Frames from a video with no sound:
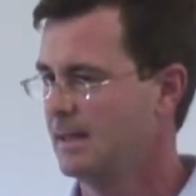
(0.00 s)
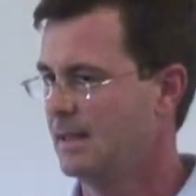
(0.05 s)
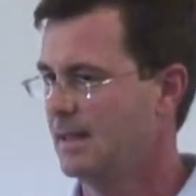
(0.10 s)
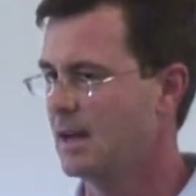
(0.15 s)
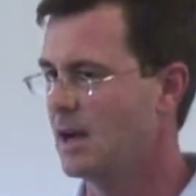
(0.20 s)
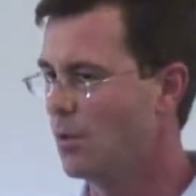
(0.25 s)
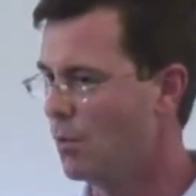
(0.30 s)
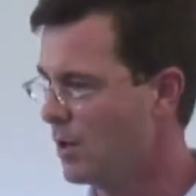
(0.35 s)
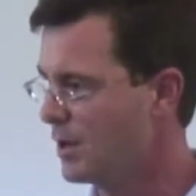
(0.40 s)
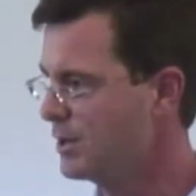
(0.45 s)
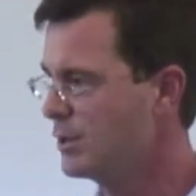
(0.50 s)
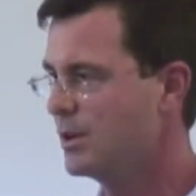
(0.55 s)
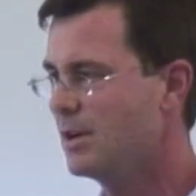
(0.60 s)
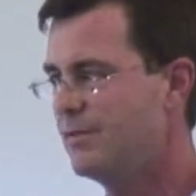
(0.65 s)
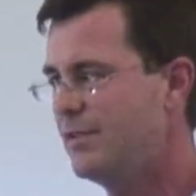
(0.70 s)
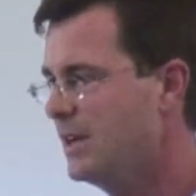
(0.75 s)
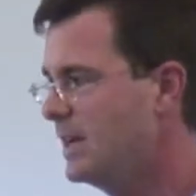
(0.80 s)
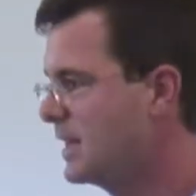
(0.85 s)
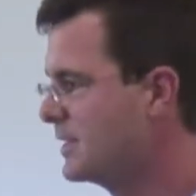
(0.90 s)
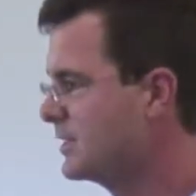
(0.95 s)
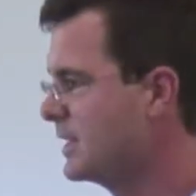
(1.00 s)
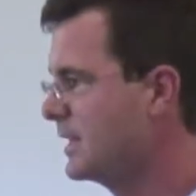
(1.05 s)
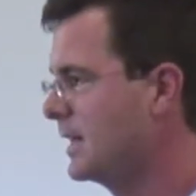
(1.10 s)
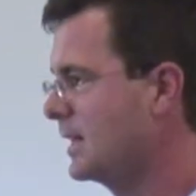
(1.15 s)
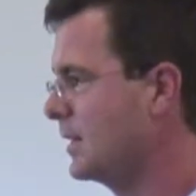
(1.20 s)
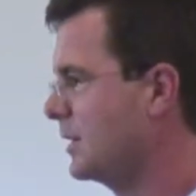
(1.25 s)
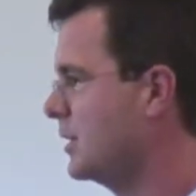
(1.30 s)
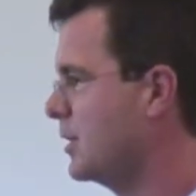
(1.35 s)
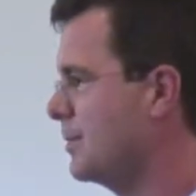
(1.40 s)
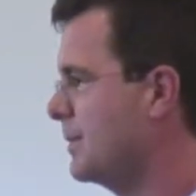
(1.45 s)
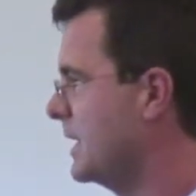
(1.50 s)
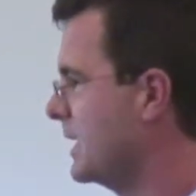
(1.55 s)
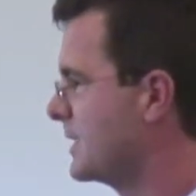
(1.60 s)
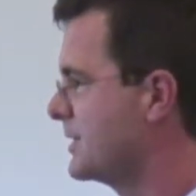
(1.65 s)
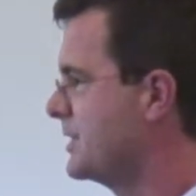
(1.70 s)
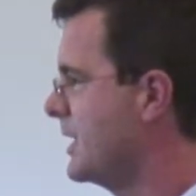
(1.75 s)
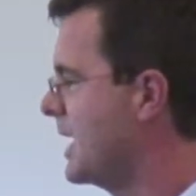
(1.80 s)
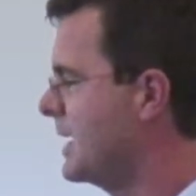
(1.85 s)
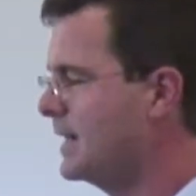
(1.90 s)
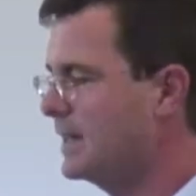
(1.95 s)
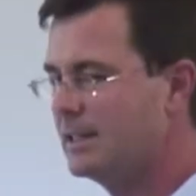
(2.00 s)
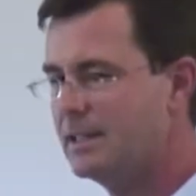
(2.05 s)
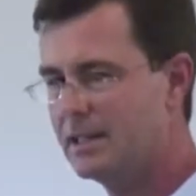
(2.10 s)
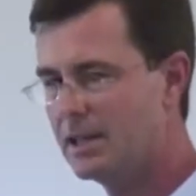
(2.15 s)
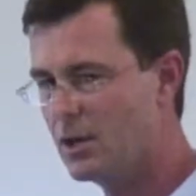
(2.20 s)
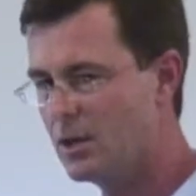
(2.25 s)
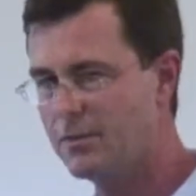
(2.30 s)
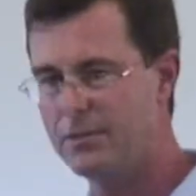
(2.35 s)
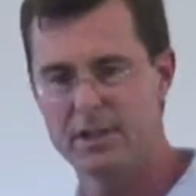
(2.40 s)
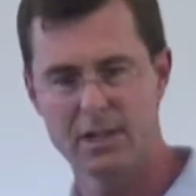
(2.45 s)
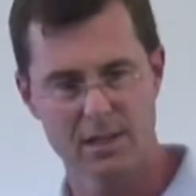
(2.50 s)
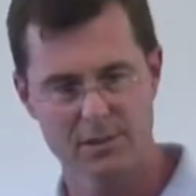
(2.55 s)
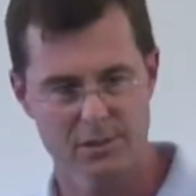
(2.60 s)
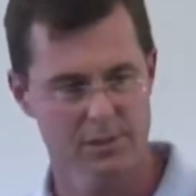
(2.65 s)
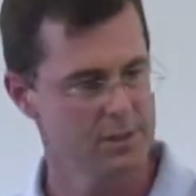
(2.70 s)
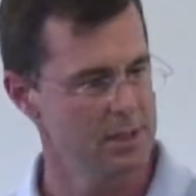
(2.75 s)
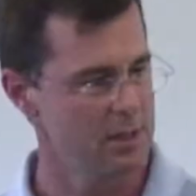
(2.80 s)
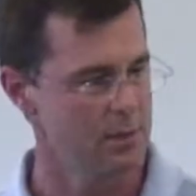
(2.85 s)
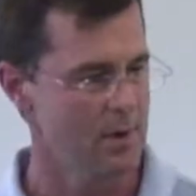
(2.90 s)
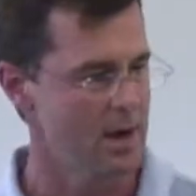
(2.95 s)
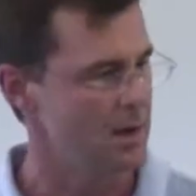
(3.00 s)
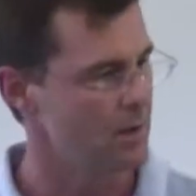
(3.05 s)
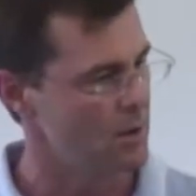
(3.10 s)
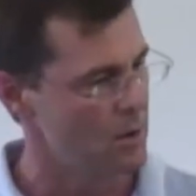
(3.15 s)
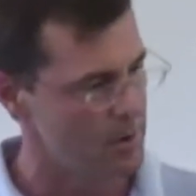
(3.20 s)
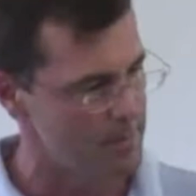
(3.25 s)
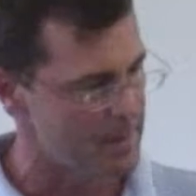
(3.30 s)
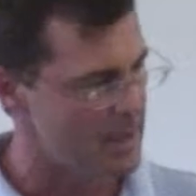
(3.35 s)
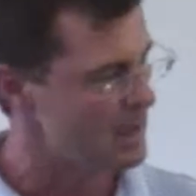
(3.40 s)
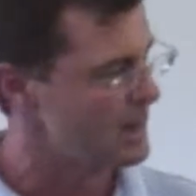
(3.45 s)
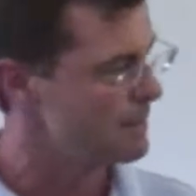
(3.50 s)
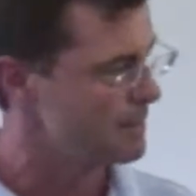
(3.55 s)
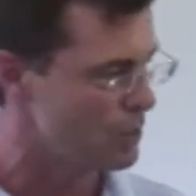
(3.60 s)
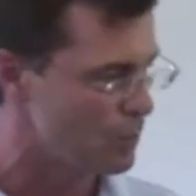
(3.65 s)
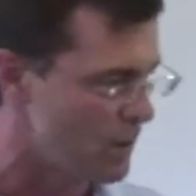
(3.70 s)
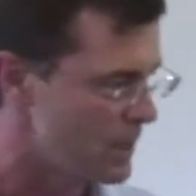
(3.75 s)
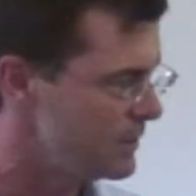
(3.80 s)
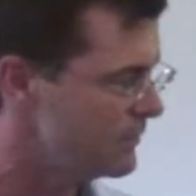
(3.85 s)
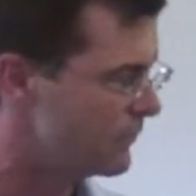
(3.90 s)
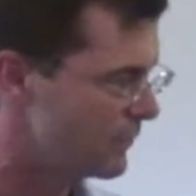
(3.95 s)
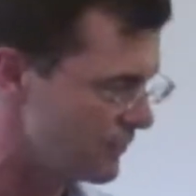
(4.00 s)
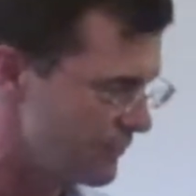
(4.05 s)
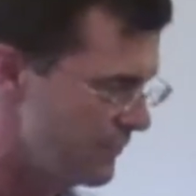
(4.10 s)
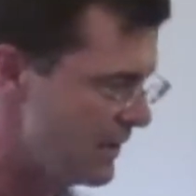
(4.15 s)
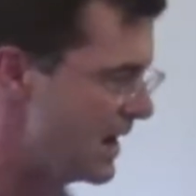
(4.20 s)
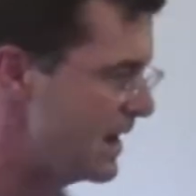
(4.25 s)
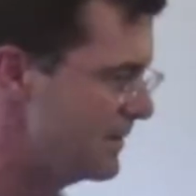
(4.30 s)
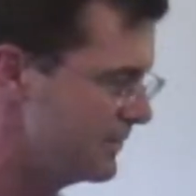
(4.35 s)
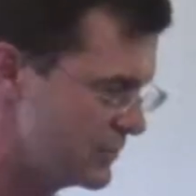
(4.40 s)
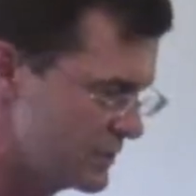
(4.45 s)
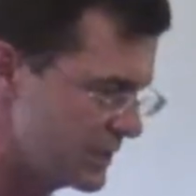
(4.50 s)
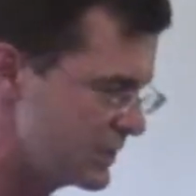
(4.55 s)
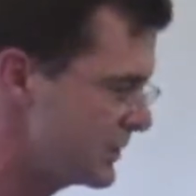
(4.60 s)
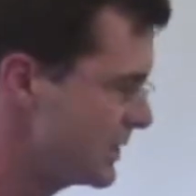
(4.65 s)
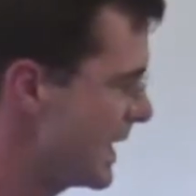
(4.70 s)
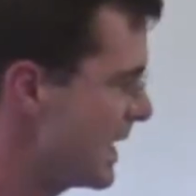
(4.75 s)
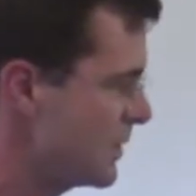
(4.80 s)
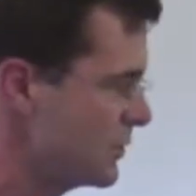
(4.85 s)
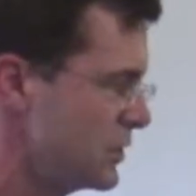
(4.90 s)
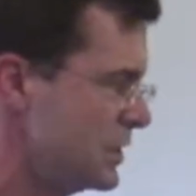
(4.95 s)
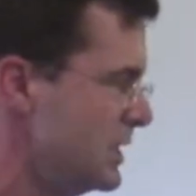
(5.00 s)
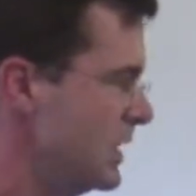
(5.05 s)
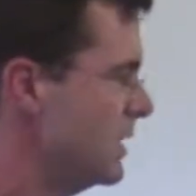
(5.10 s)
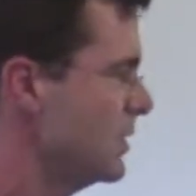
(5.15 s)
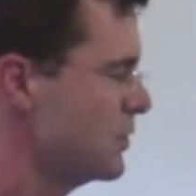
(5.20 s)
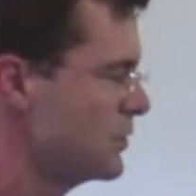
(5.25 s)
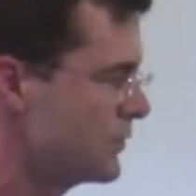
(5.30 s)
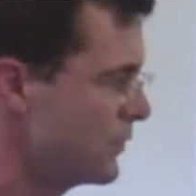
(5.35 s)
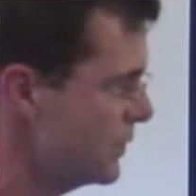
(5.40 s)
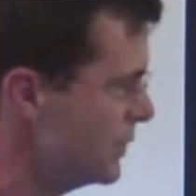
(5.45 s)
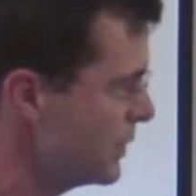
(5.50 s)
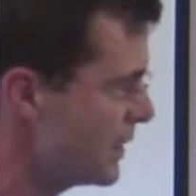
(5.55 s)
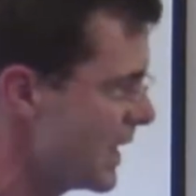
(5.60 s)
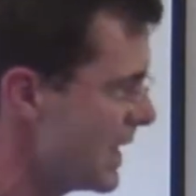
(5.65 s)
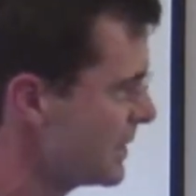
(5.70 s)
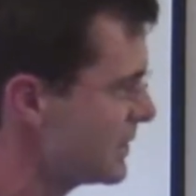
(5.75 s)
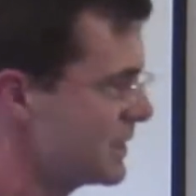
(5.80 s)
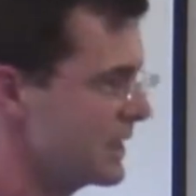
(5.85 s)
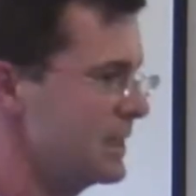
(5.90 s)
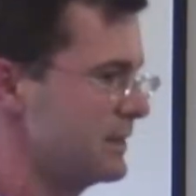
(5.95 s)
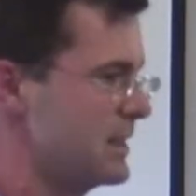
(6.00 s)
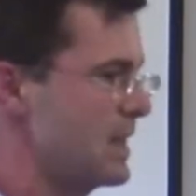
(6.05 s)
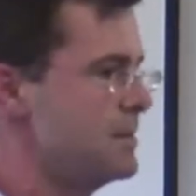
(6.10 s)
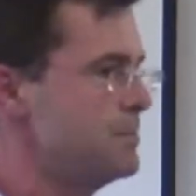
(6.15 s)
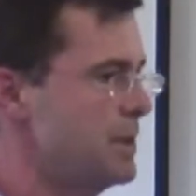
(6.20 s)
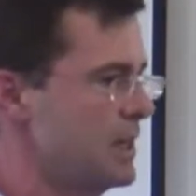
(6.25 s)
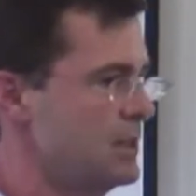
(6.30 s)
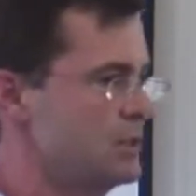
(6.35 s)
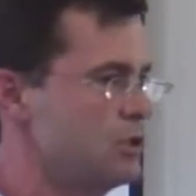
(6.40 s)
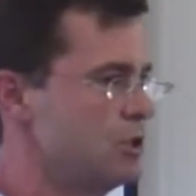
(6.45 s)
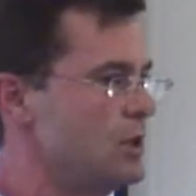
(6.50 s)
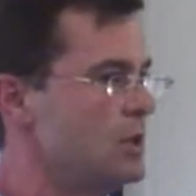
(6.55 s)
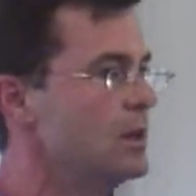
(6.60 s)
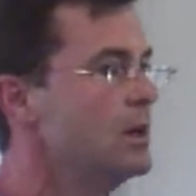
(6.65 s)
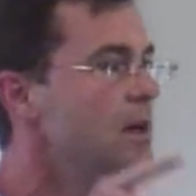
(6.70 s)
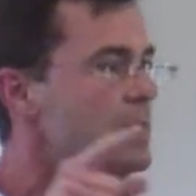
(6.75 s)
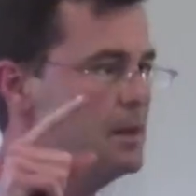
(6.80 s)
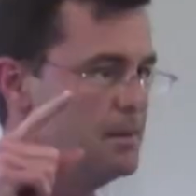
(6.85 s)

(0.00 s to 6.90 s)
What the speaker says: And I wonder if He doesn't get a little bit excited, if He doesn't sit around going, man, I've been waiting for 5,000, 6,000 years for you guys to get that picture,